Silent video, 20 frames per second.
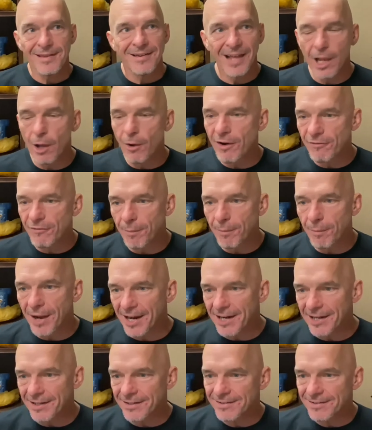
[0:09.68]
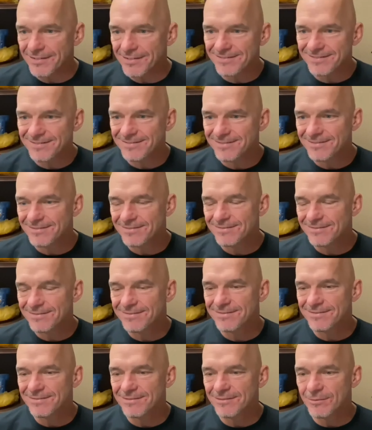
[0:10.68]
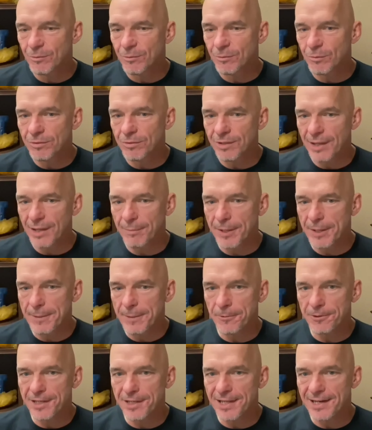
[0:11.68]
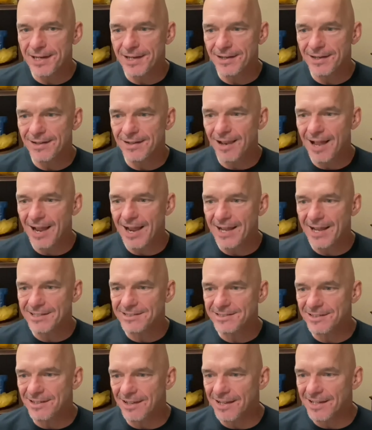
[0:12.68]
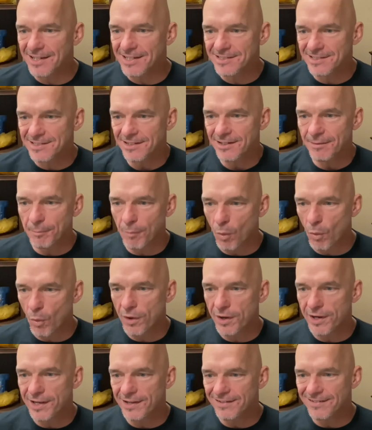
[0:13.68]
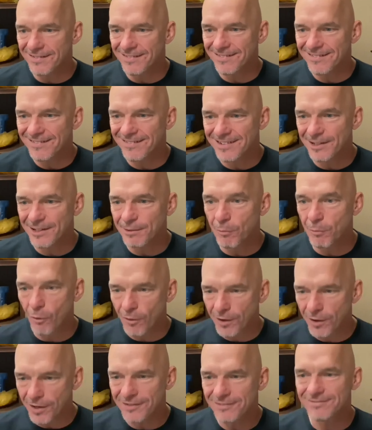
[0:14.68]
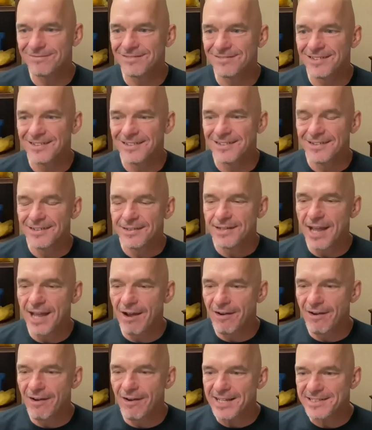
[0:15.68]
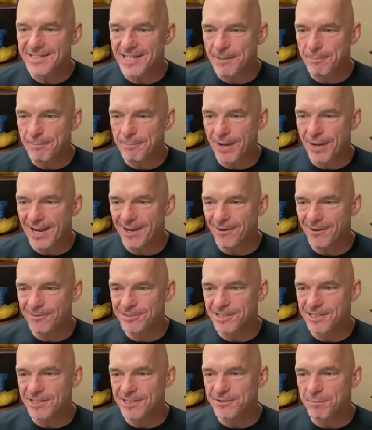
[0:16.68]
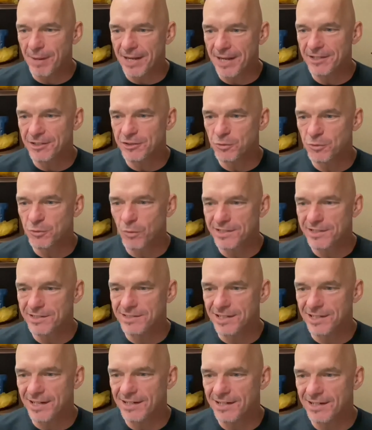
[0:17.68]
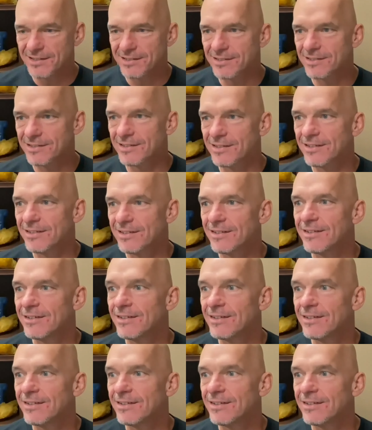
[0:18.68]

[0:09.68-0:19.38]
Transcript: Hello, everybody. Let people get in class. Lisa, morning. Good morning. Down 18 pounds since May the 26th.